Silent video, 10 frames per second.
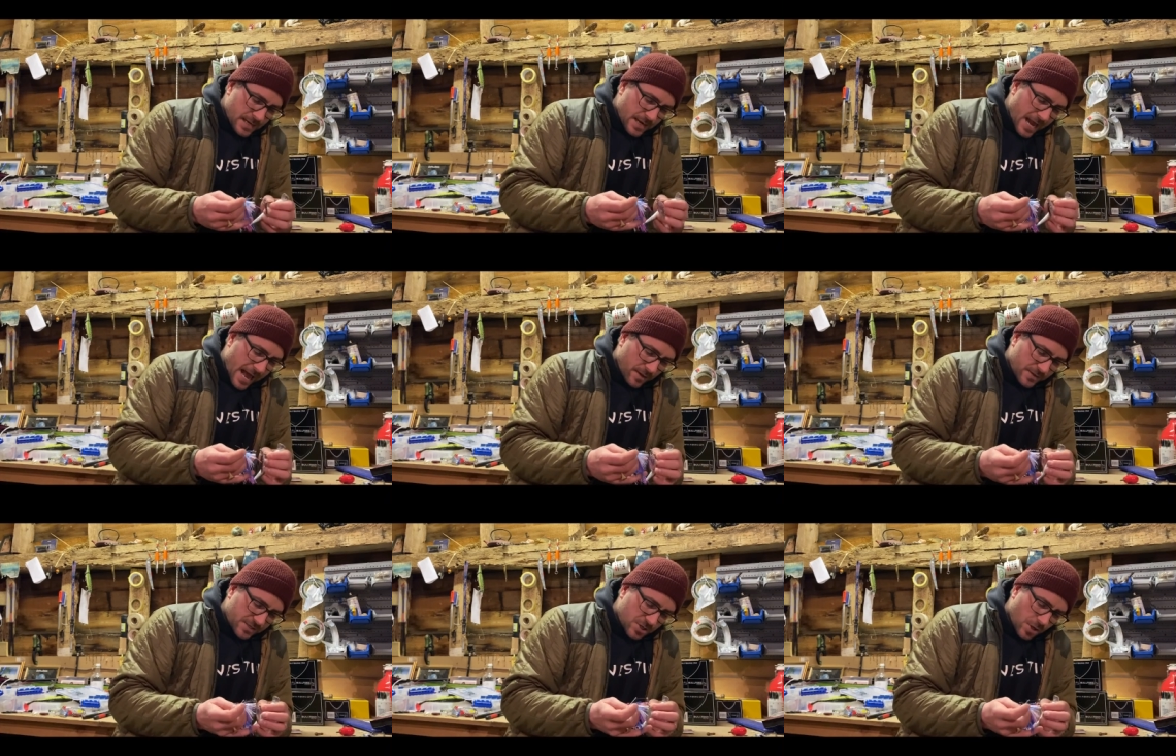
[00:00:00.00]
Now,
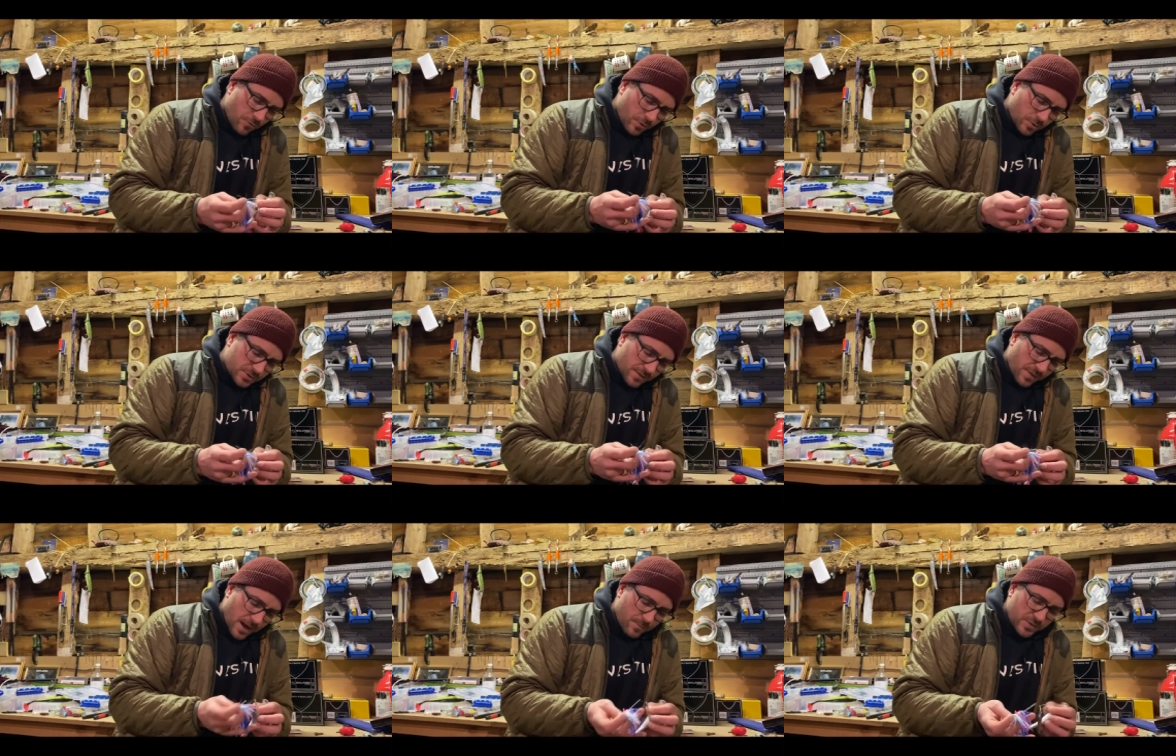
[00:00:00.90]
there's two rules of
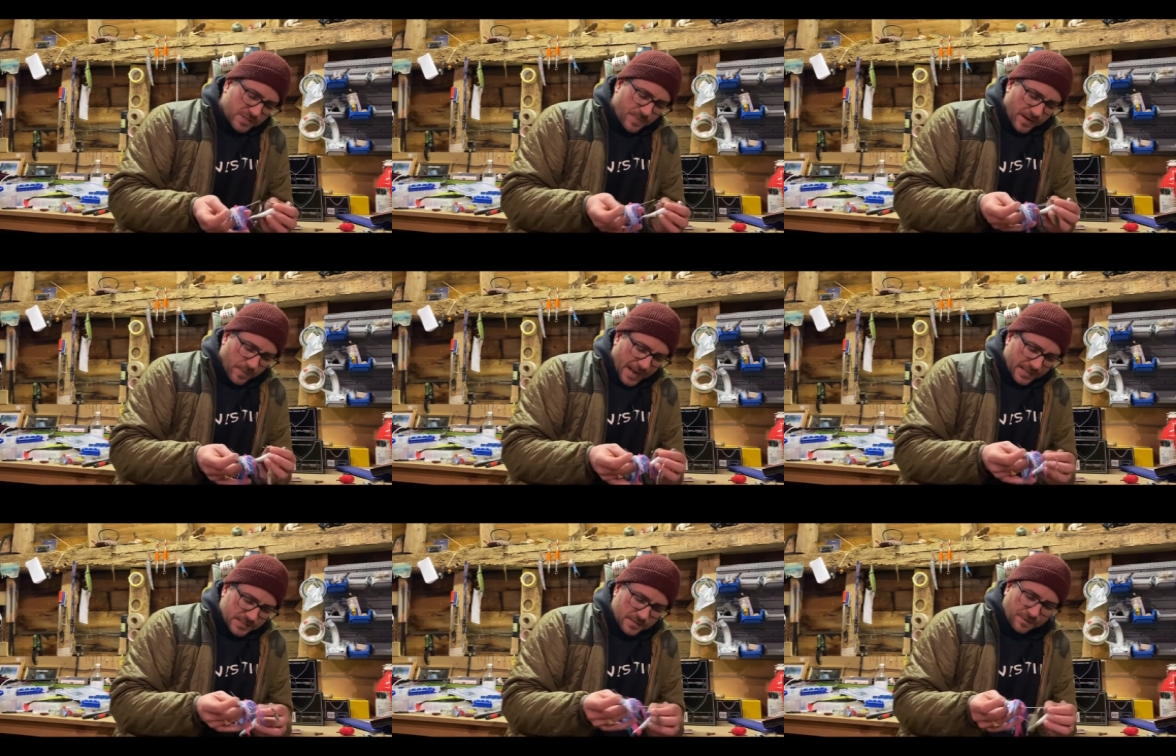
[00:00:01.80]
thumb with
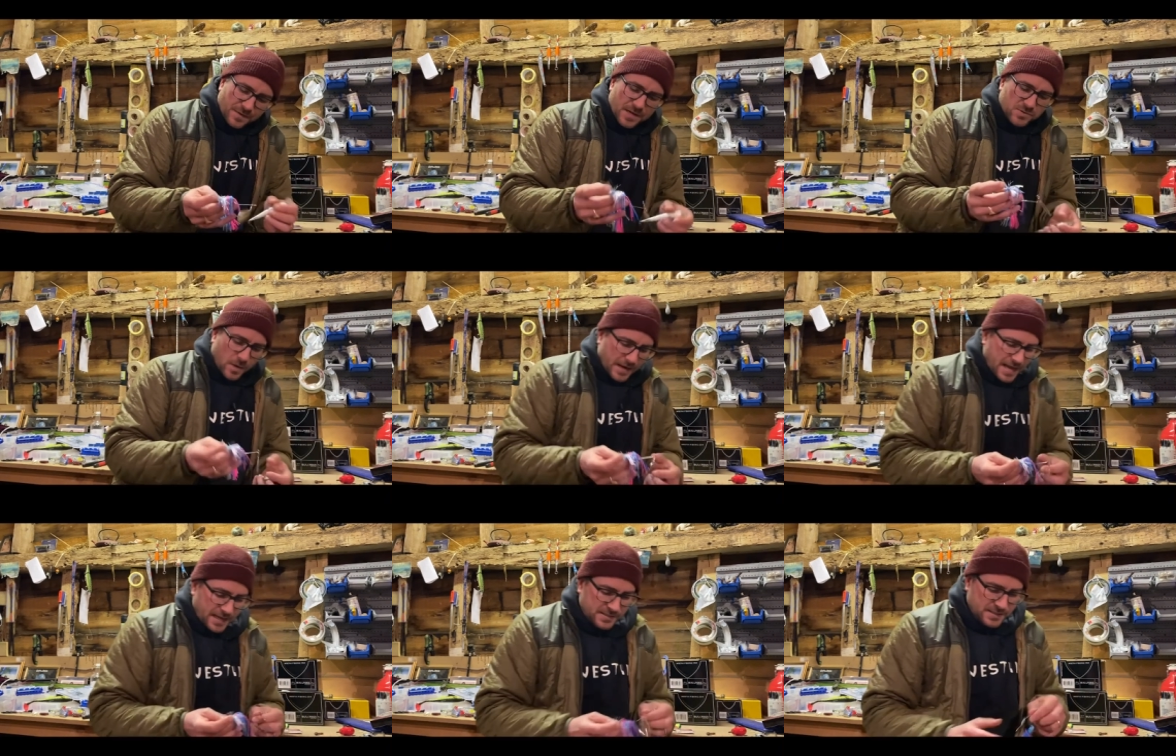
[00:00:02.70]
spinnerbaits. The first one
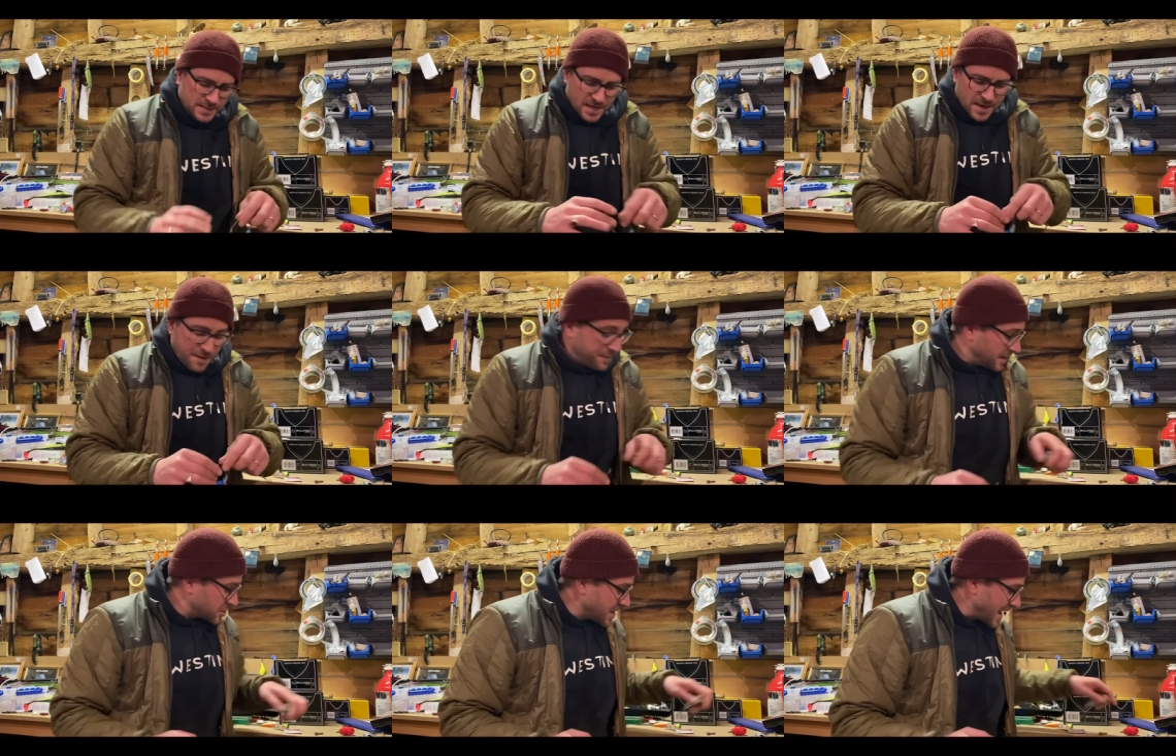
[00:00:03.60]
is
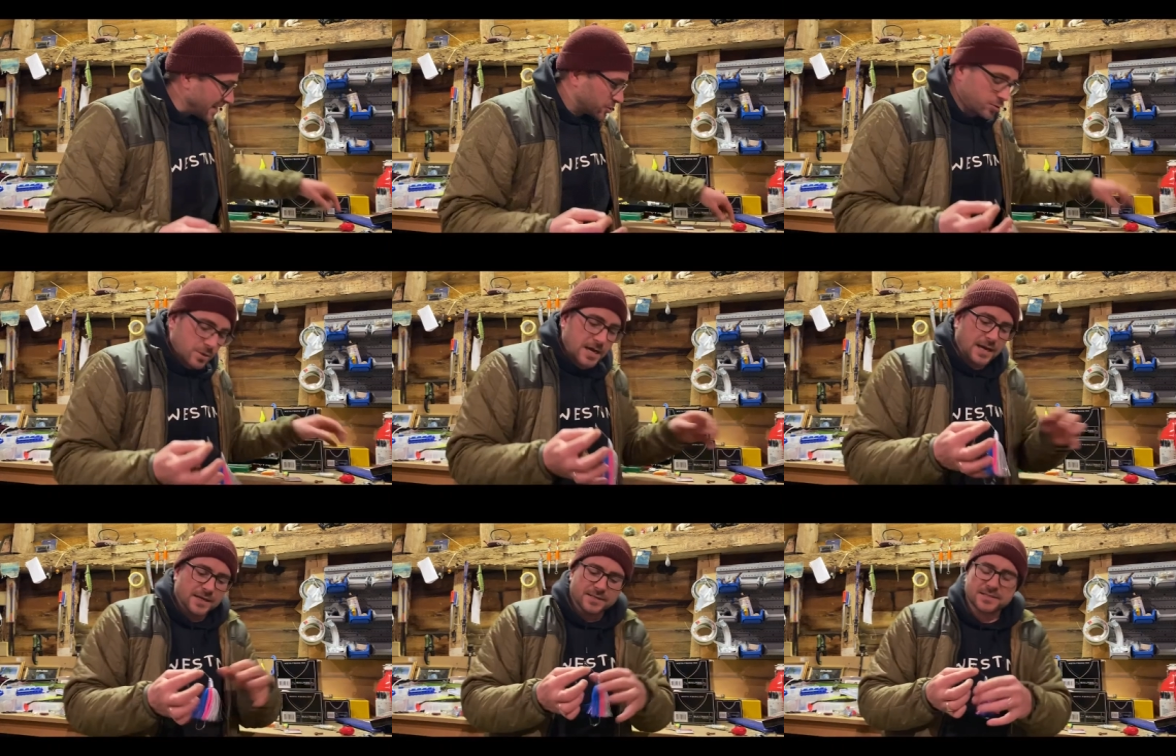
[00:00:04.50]
fish natural
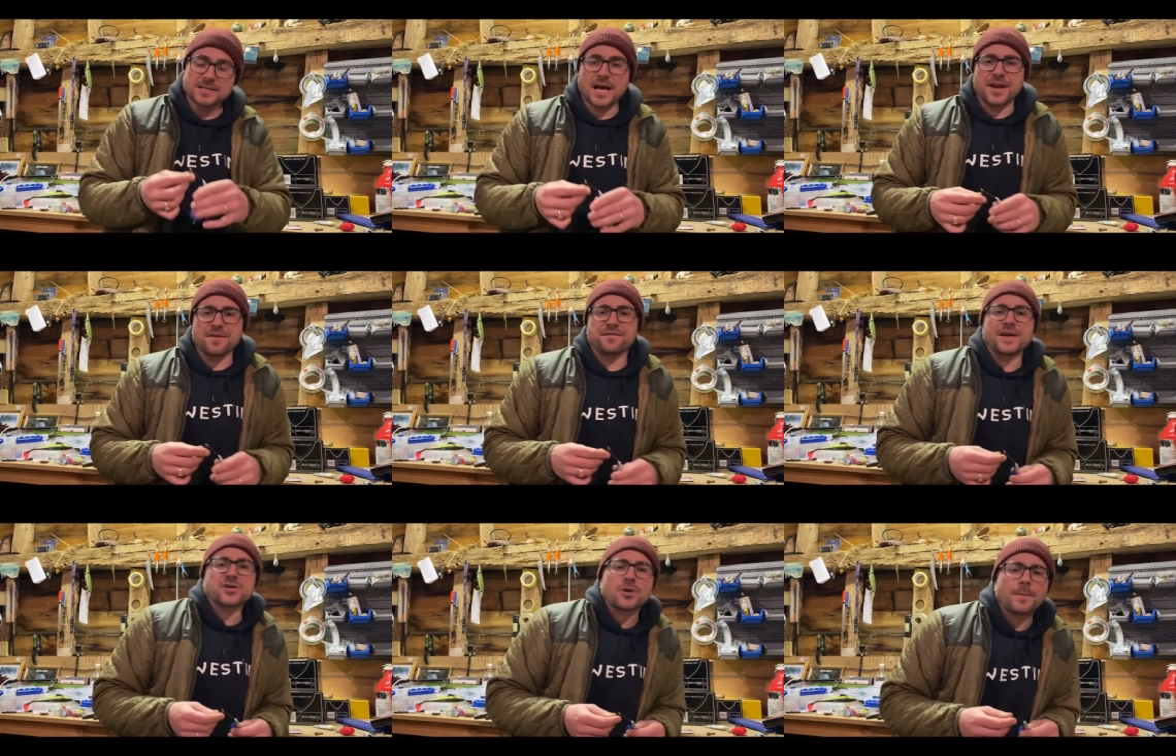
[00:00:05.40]
colours, and you
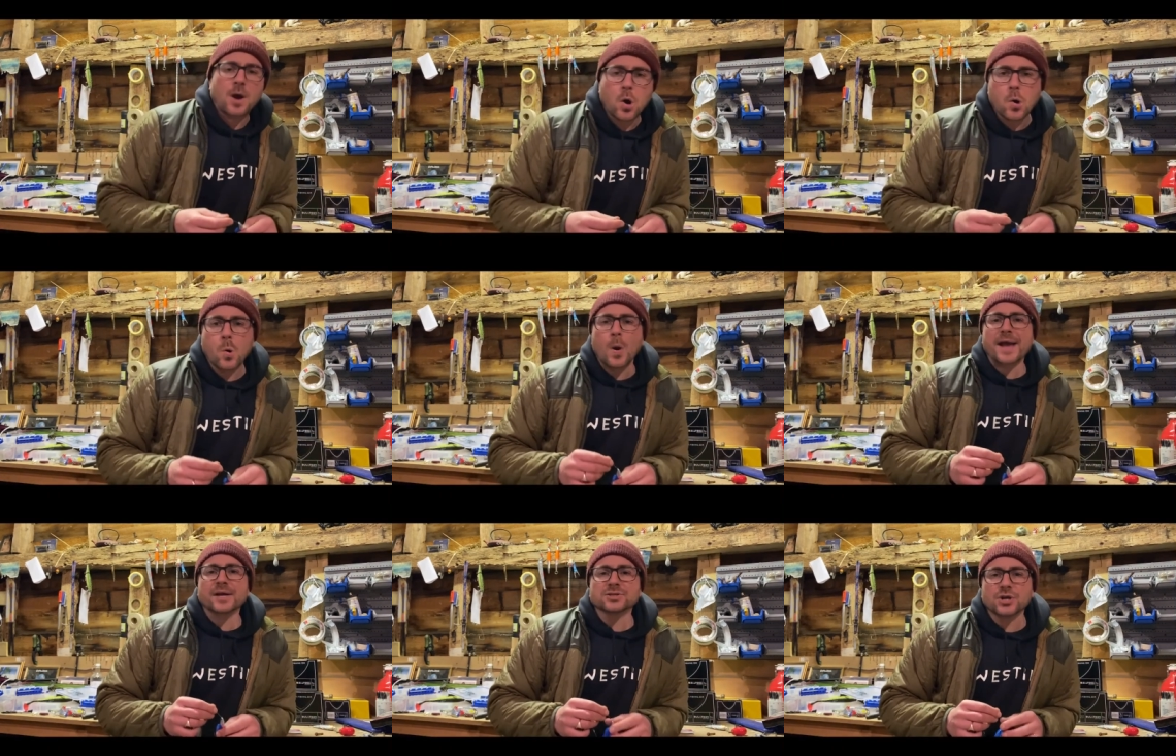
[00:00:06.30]
fish them
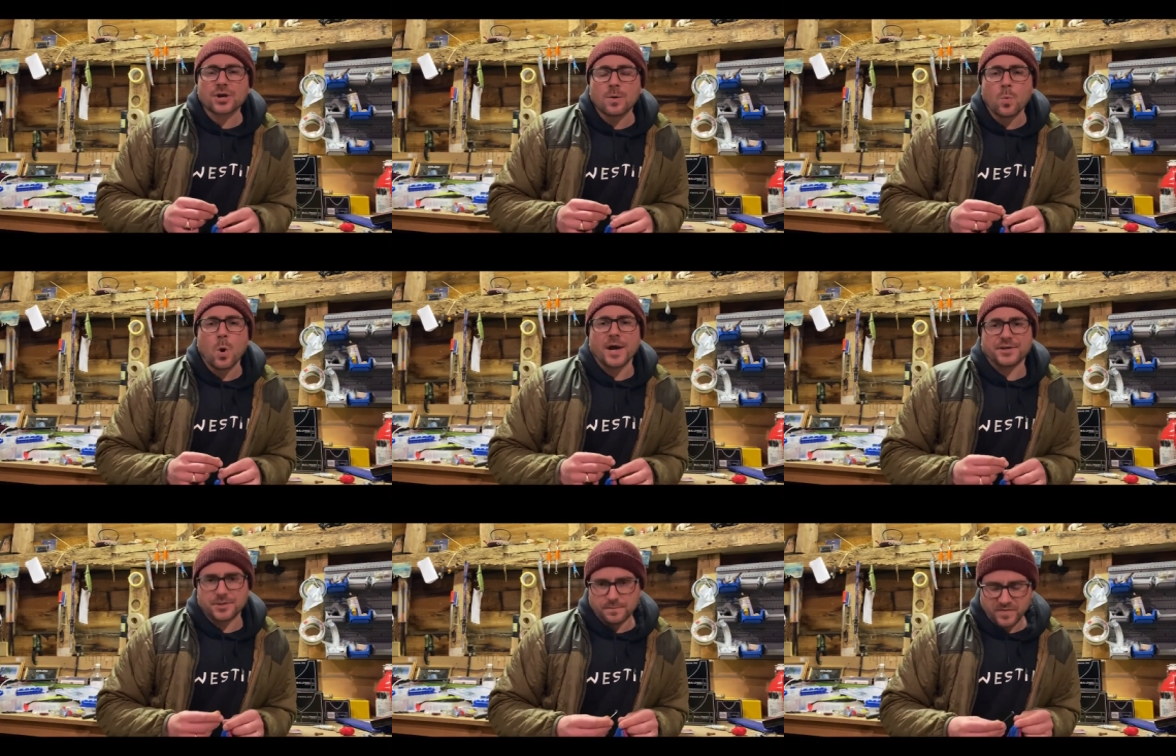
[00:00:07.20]
quick as you can
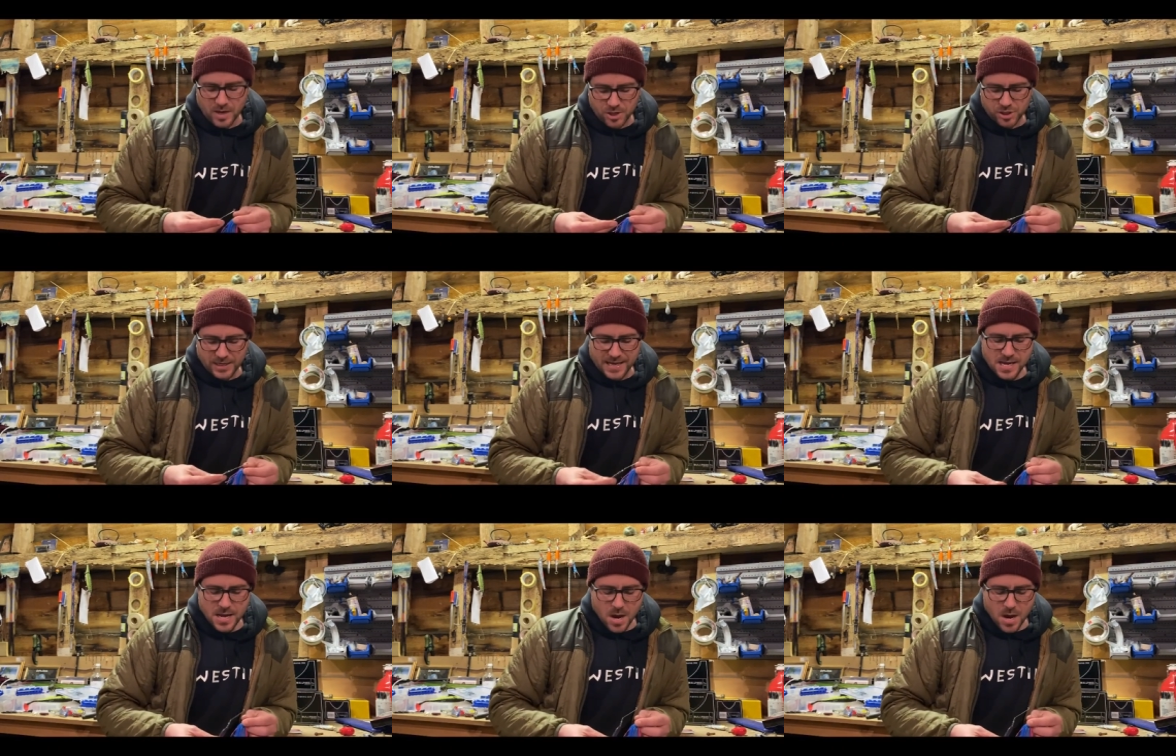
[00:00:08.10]
wind them virtually.